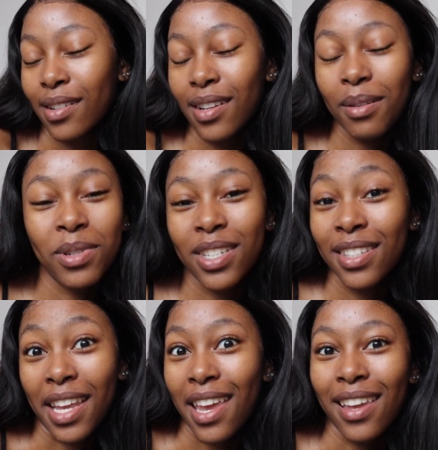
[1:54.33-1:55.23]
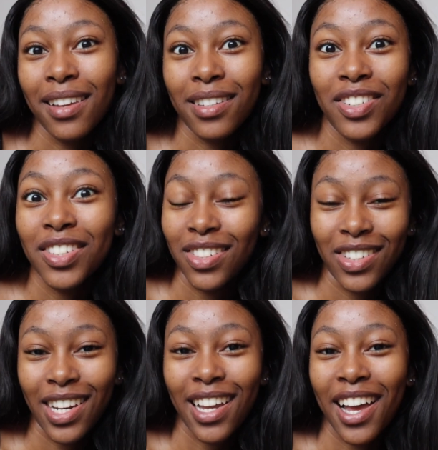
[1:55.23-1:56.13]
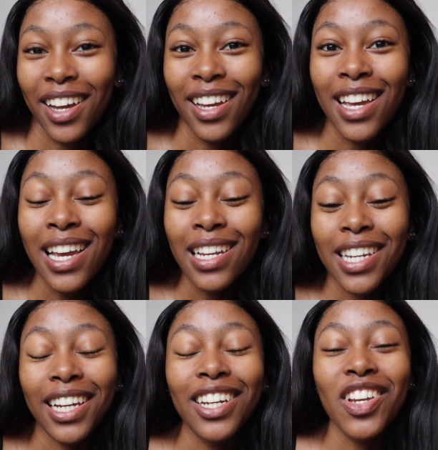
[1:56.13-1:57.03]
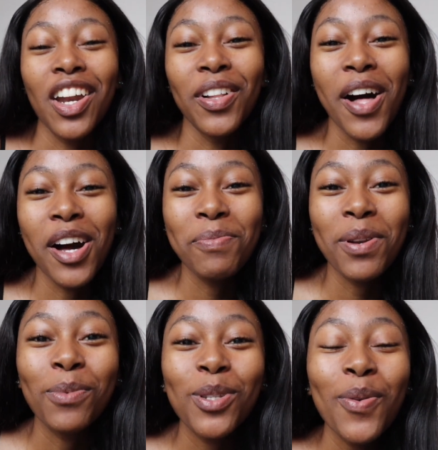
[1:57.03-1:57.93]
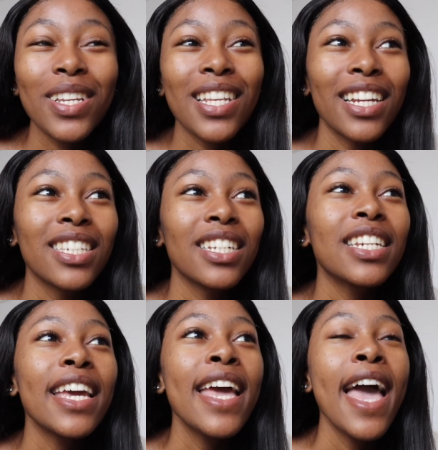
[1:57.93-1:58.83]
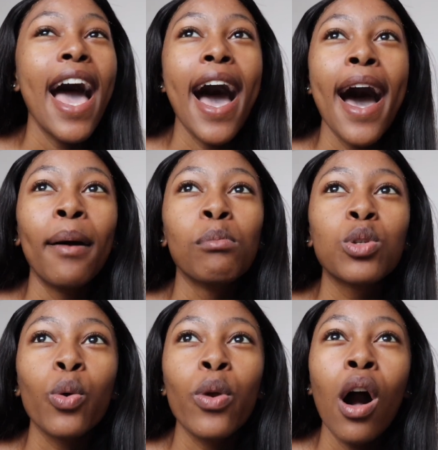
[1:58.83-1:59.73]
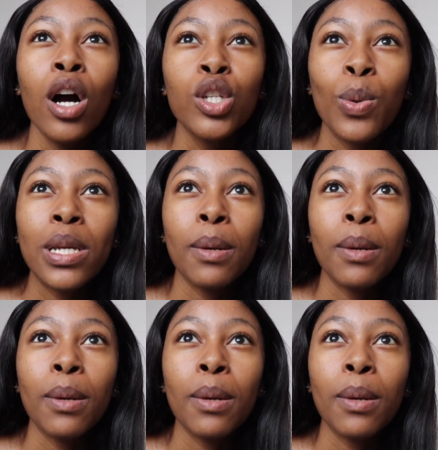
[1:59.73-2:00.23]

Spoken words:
I'm just saying. Just check her channel out. But I'm so excited. So we are doing